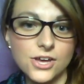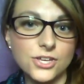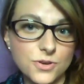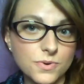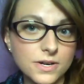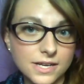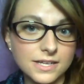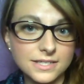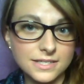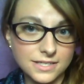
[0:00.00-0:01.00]
you are going
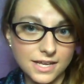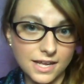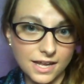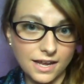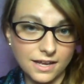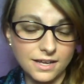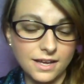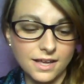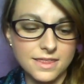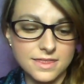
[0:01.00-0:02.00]
to see
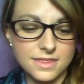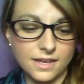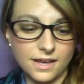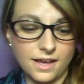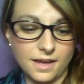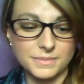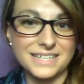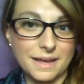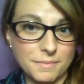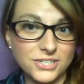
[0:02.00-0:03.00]
the
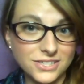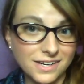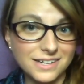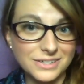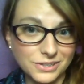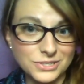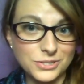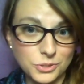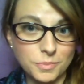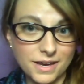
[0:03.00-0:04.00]
damage that I talked
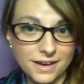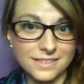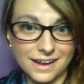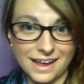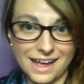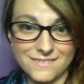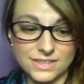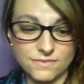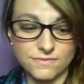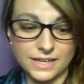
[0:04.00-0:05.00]
to you about that I have
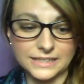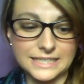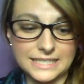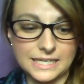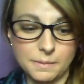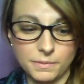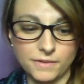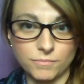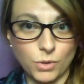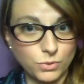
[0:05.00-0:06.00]
at the very tip
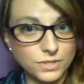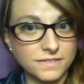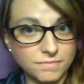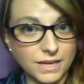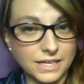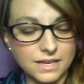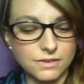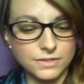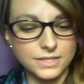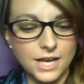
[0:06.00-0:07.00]
of most of my
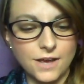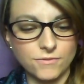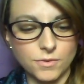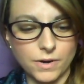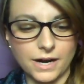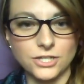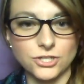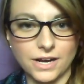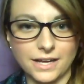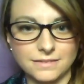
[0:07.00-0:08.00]
nails from where I
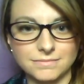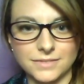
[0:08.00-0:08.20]
tried.